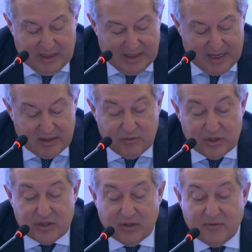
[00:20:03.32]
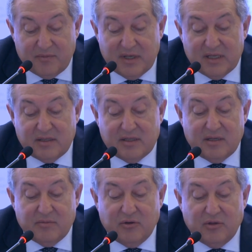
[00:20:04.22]
the language of peace is
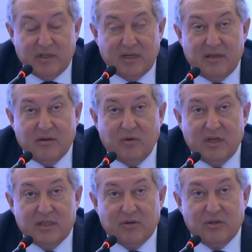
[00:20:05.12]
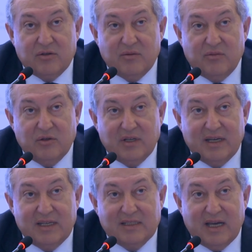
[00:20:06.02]
important, I think what is also
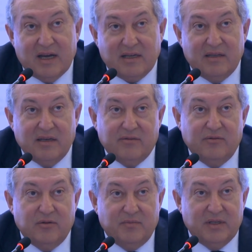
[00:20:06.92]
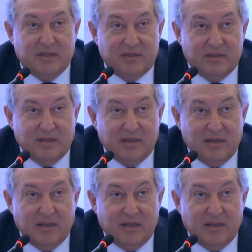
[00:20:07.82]
important is acting for peace.